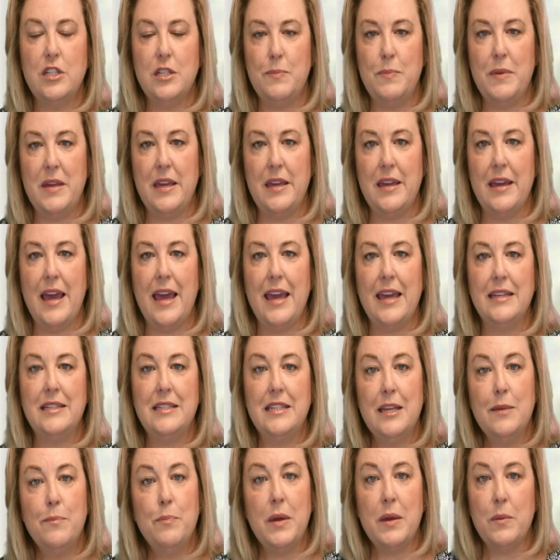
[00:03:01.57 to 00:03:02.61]
to be a
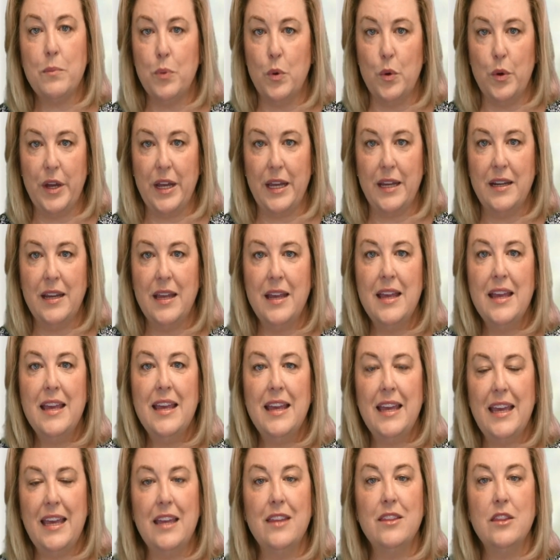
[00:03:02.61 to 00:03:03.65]
tipping point
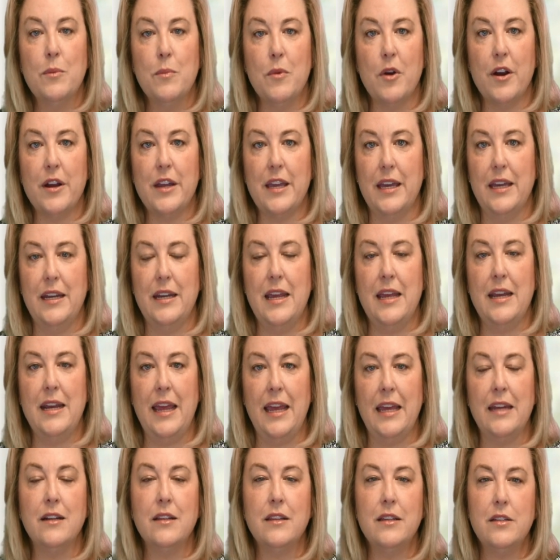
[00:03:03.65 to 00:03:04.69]
in the market, and
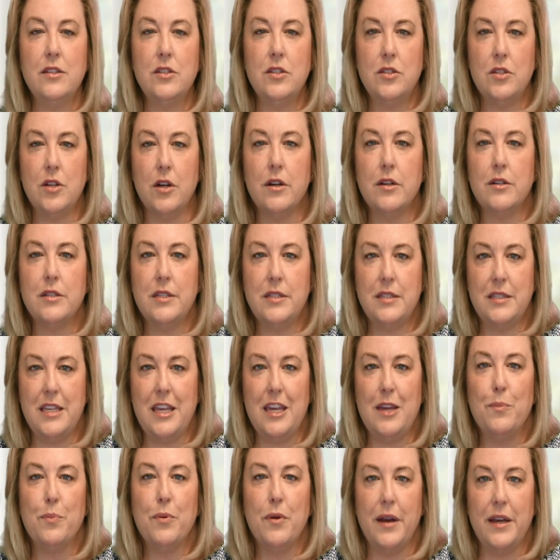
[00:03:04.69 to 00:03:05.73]
analysts start to
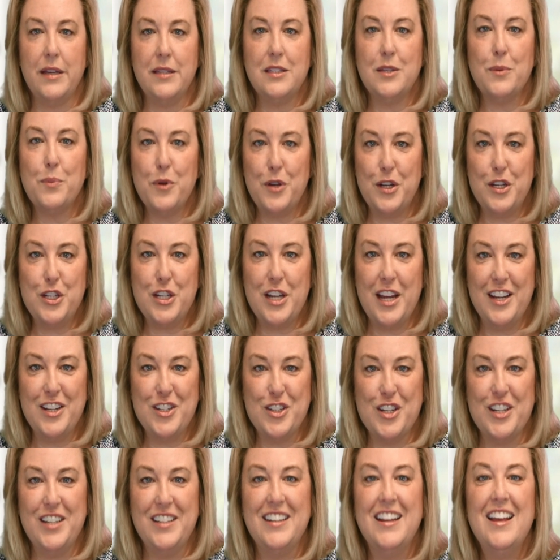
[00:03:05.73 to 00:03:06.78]
see price
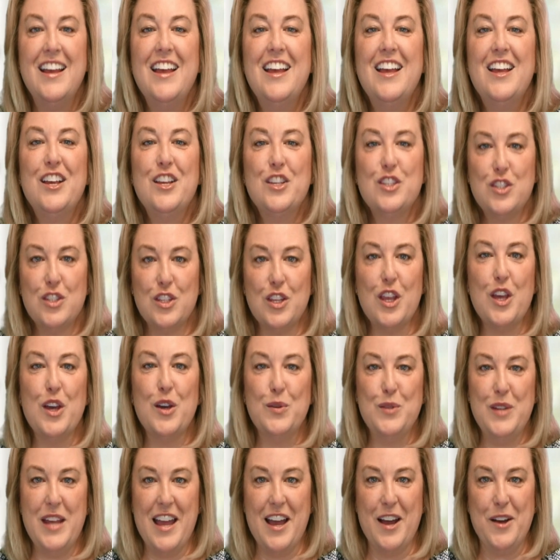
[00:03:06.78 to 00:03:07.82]
appreciation
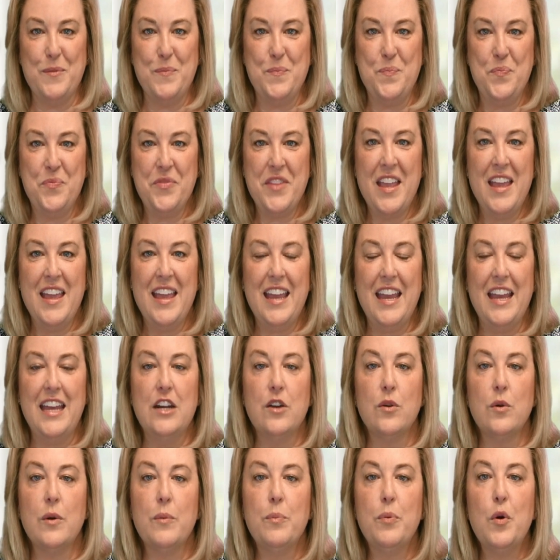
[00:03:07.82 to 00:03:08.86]
slow down. In
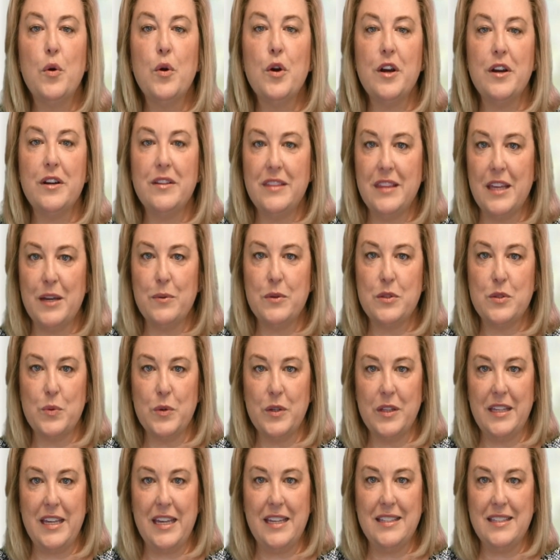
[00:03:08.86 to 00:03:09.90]
a report that was
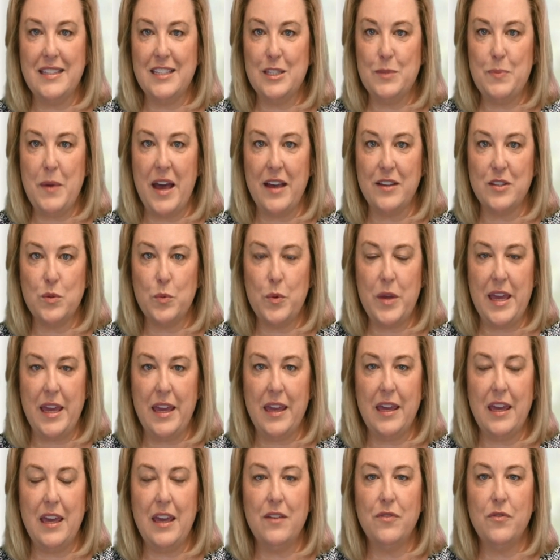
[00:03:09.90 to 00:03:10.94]
released this past
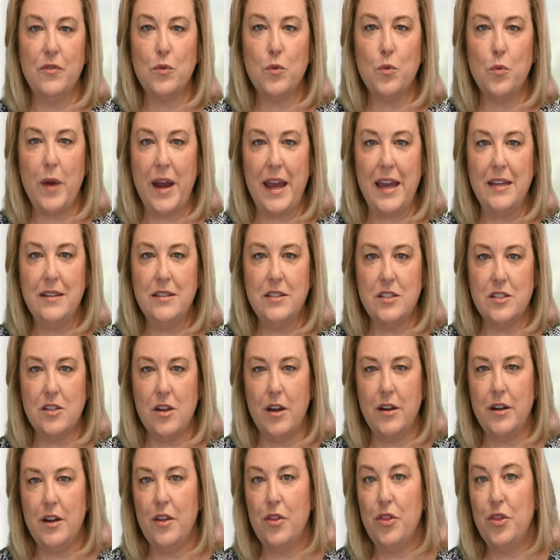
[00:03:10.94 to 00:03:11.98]
week, if rates
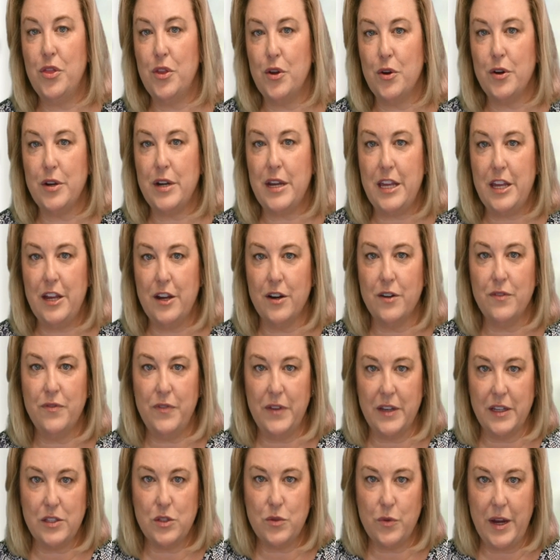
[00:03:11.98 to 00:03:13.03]
on a 30-year
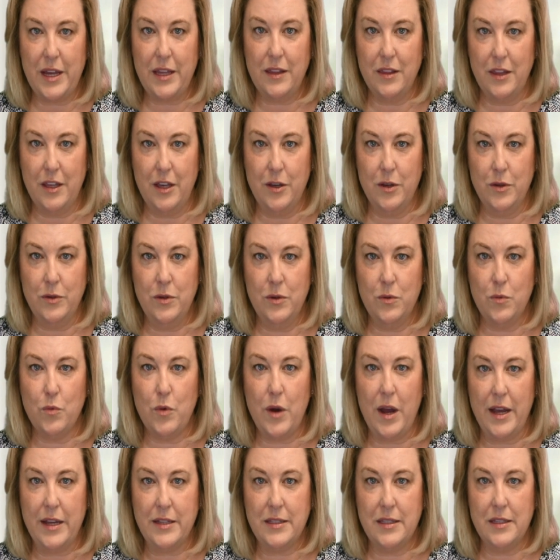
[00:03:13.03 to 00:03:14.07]
fixed rate loan
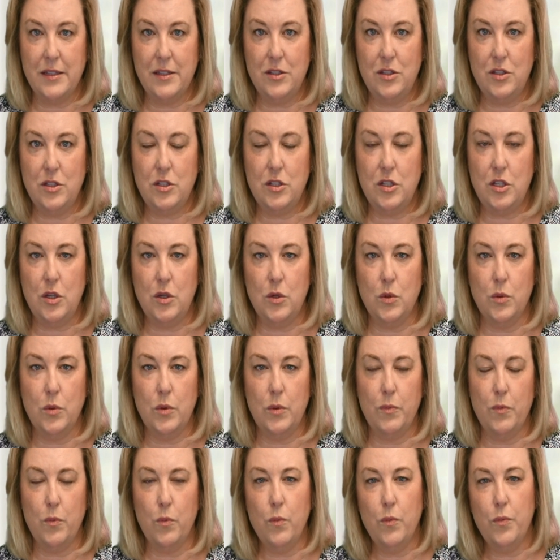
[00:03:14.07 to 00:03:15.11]
rises
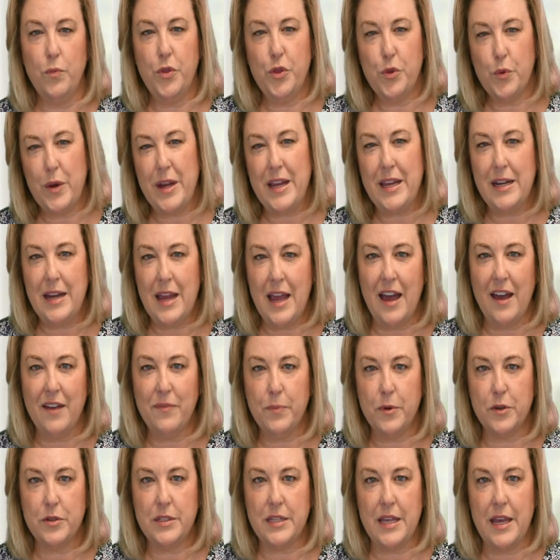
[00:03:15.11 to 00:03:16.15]
to
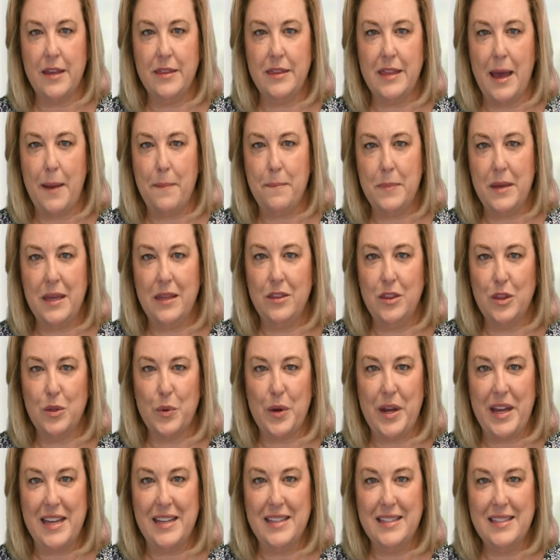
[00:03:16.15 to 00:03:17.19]
3.5%, that
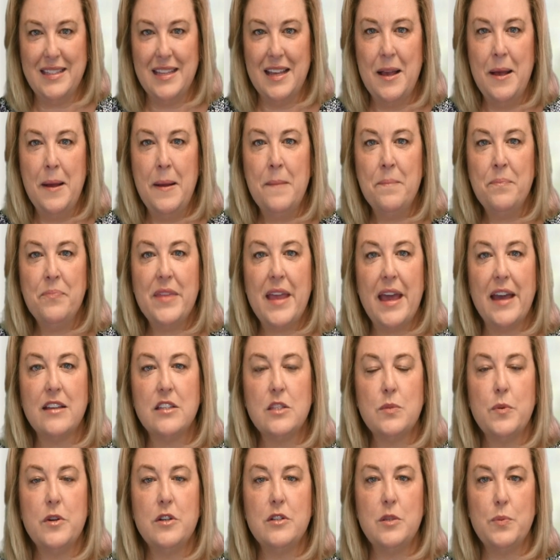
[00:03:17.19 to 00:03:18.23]
mid-threes,
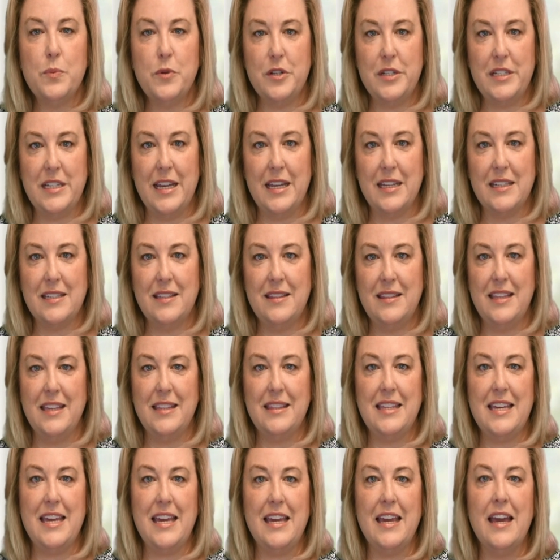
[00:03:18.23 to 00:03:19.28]
experts predict
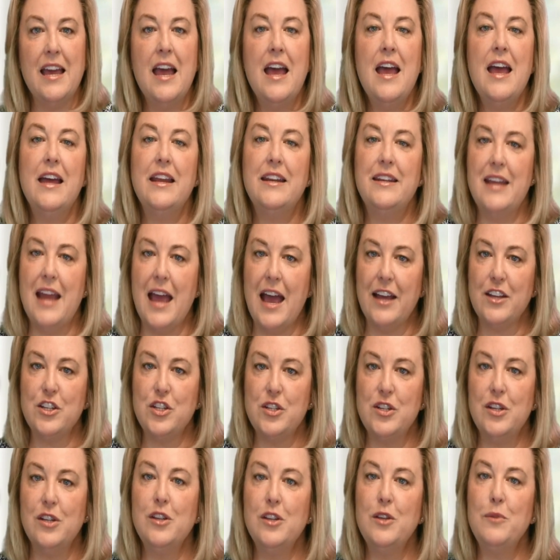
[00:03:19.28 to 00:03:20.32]
that the
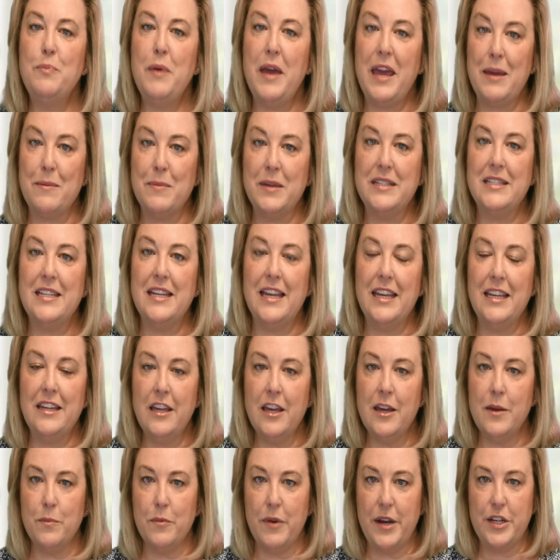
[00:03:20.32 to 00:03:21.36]
national payment to
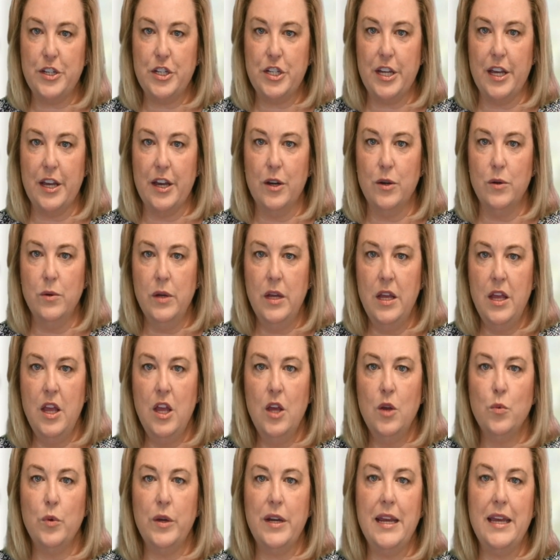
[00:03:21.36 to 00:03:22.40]
income ratio
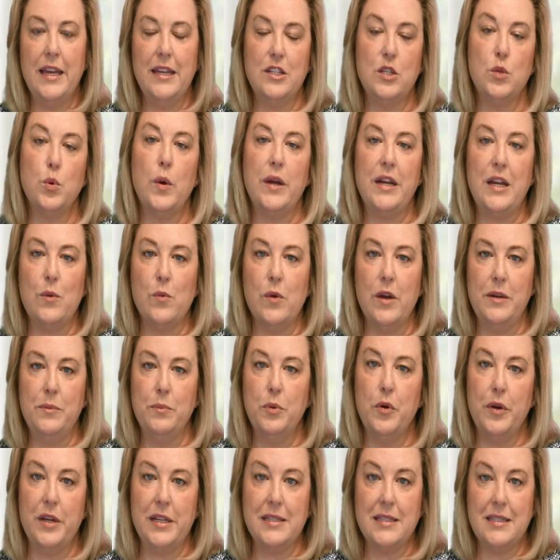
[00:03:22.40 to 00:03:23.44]
would hit
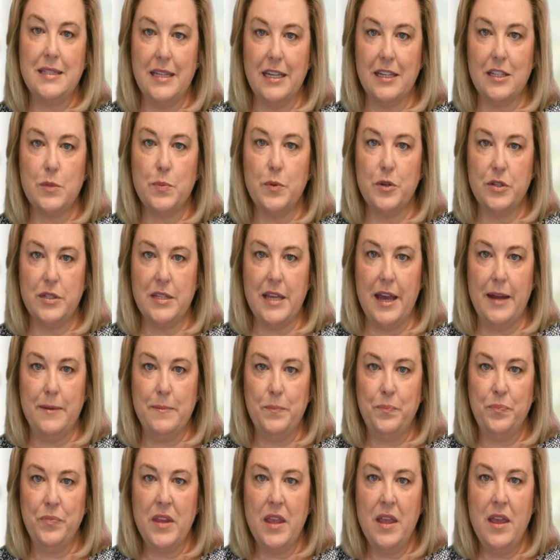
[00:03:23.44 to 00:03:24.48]
21.6%.
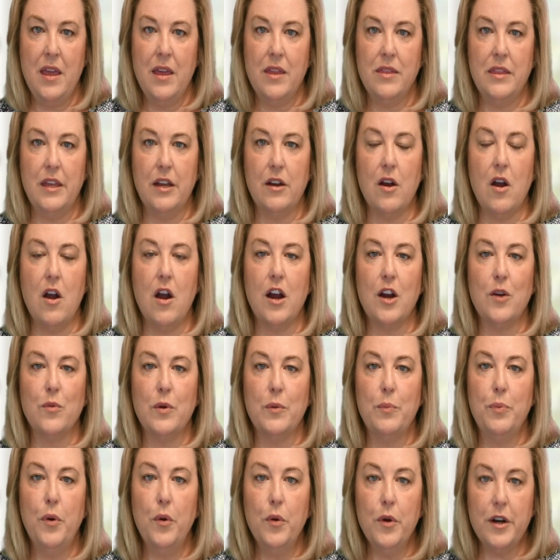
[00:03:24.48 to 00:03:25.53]
There are
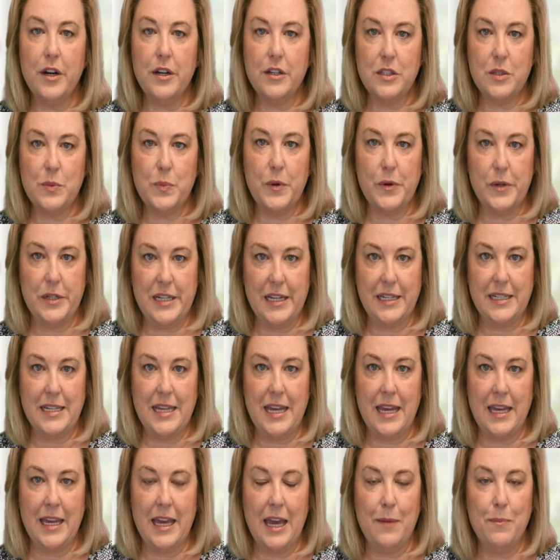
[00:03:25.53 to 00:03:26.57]
reports
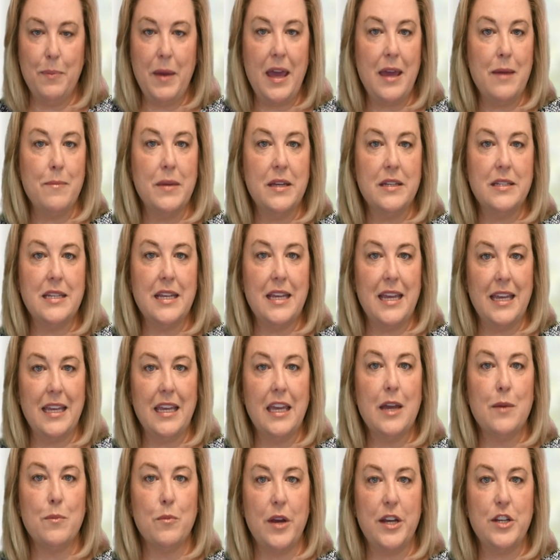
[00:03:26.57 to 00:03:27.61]
predicting a payment to
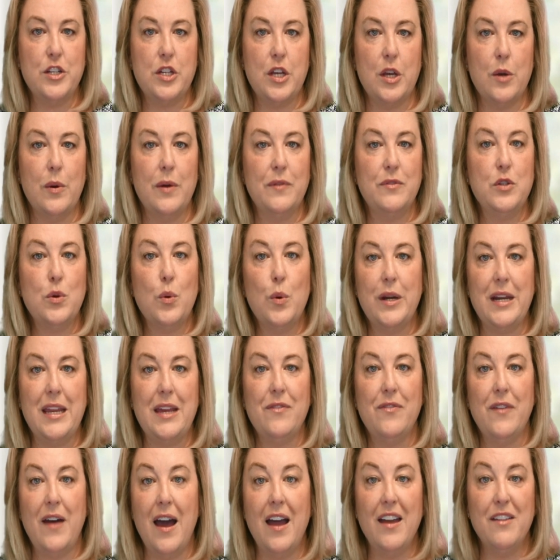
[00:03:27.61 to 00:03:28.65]
income ratio of
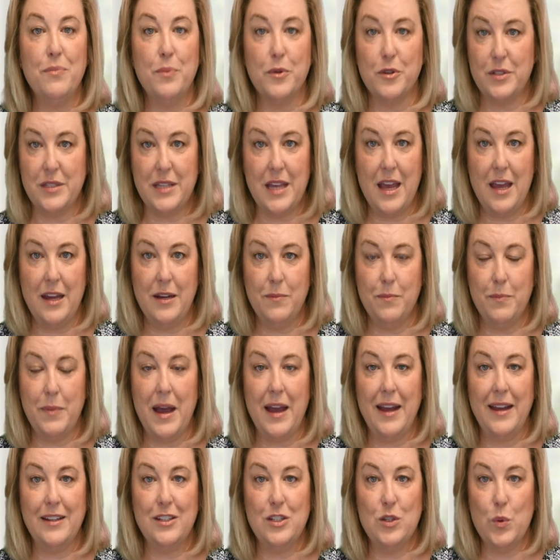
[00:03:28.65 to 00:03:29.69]
25%
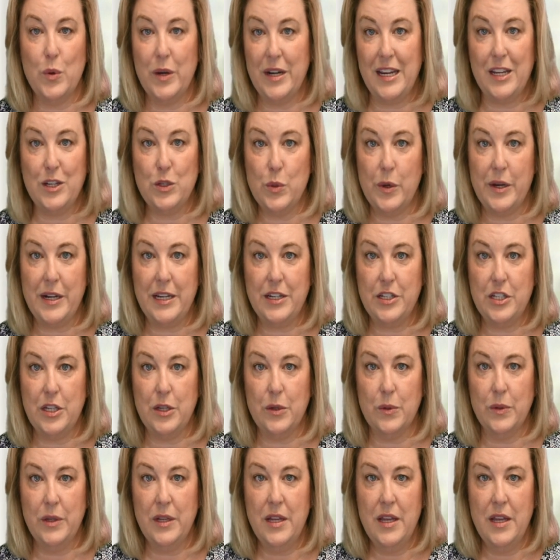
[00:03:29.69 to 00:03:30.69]
by 2022.